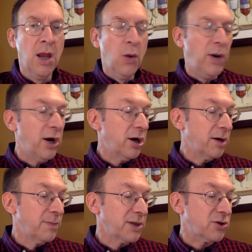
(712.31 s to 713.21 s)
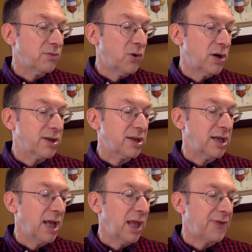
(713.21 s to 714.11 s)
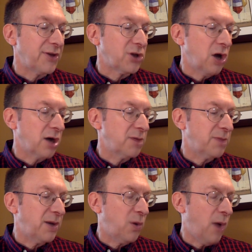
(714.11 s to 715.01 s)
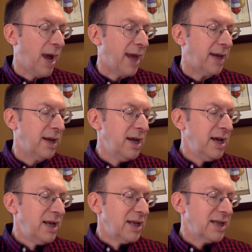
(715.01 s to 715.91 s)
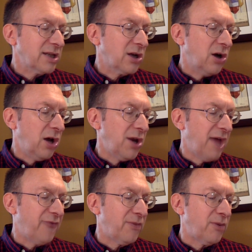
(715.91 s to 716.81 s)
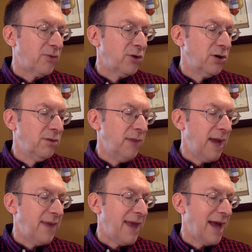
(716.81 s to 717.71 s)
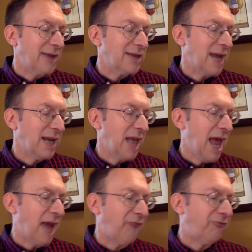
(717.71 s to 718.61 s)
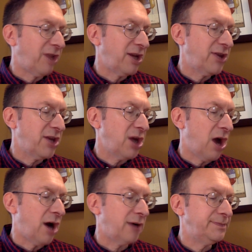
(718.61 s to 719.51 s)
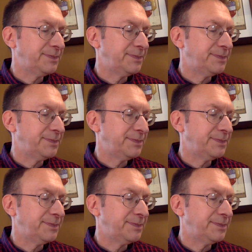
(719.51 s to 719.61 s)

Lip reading: We heard Mr. Morrison yell at the dog to be quiet. Lissa called out from her room, and the outside light flooded the yard.